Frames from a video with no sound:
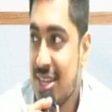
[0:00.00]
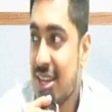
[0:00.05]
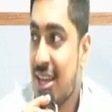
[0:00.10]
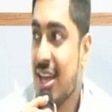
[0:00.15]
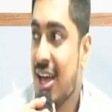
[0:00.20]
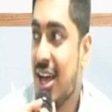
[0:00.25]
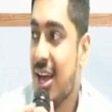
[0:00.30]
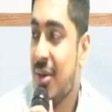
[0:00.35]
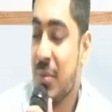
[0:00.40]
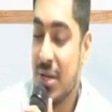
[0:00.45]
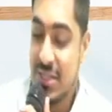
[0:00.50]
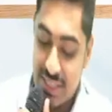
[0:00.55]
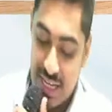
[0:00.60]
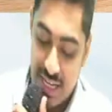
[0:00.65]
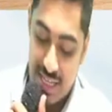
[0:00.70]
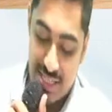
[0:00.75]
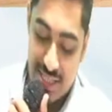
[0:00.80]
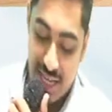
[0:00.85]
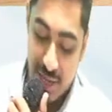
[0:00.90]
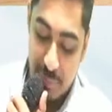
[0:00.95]
Maja
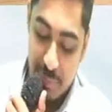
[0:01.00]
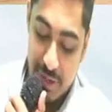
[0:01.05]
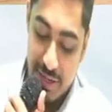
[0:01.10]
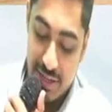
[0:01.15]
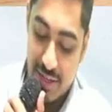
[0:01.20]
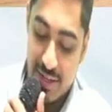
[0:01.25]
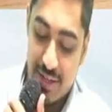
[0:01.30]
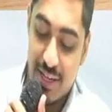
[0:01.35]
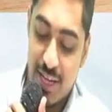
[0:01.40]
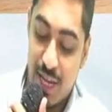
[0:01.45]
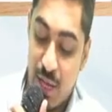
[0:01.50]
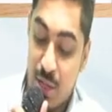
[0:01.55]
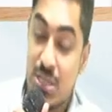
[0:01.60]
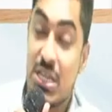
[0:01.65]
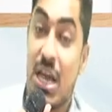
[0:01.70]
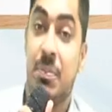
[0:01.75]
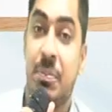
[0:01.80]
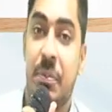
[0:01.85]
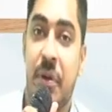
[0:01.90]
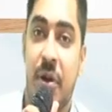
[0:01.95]
is coming. New
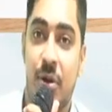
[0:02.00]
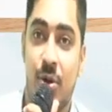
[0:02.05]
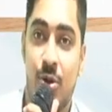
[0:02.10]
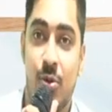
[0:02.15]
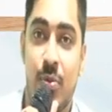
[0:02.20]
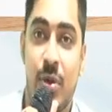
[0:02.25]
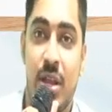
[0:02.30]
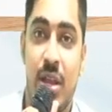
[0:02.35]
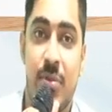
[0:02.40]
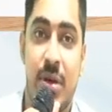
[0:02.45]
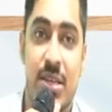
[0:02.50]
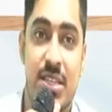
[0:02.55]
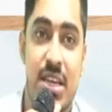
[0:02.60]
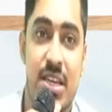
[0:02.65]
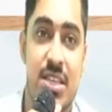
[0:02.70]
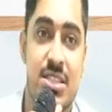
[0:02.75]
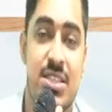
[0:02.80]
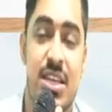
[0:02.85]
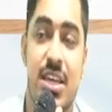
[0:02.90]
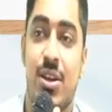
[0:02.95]
chapter. Too many Maja
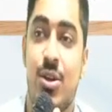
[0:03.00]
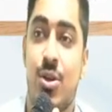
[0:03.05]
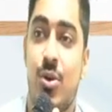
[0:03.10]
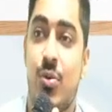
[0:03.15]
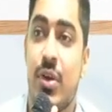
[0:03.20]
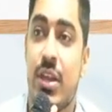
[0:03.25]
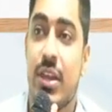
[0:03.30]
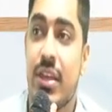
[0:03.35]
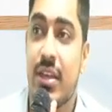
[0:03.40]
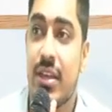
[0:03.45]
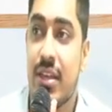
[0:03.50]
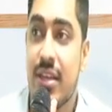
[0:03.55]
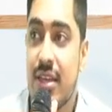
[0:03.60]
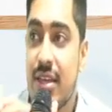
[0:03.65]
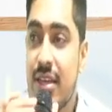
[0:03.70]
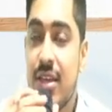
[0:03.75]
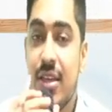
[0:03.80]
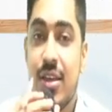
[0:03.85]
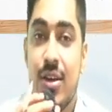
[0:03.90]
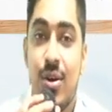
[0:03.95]
is there. Don't worry.
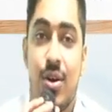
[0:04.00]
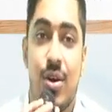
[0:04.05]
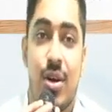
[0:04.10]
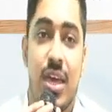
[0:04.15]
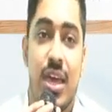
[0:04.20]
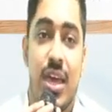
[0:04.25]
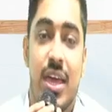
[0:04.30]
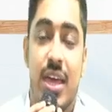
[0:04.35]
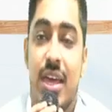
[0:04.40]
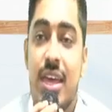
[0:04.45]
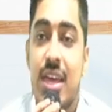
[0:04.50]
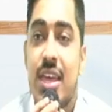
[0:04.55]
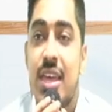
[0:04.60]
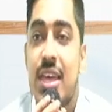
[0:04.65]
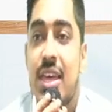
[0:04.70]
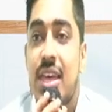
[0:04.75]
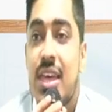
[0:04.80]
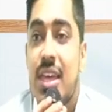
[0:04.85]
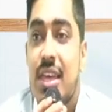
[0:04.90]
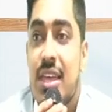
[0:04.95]
Okay.
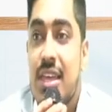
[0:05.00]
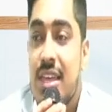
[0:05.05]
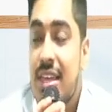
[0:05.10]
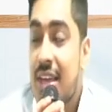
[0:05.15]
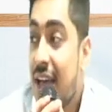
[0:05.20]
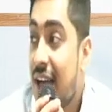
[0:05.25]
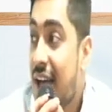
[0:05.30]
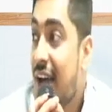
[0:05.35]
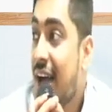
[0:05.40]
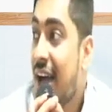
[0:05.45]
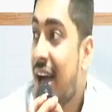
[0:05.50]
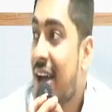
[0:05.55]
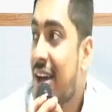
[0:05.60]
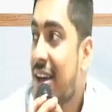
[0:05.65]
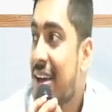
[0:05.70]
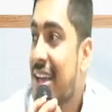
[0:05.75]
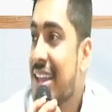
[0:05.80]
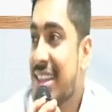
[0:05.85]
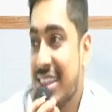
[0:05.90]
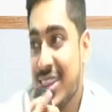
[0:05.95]

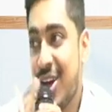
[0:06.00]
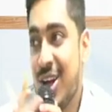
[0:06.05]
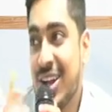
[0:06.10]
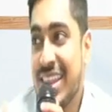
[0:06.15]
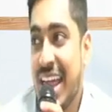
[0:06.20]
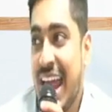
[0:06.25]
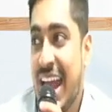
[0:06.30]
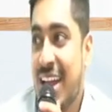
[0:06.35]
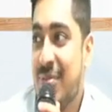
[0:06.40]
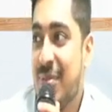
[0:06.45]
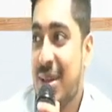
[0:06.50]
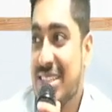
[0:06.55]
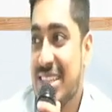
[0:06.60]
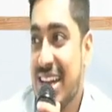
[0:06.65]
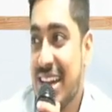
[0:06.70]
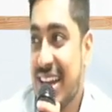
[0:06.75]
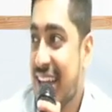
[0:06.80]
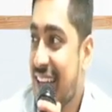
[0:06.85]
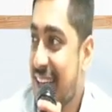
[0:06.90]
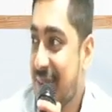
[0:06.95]
Not that Maja.
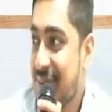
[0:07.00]
No.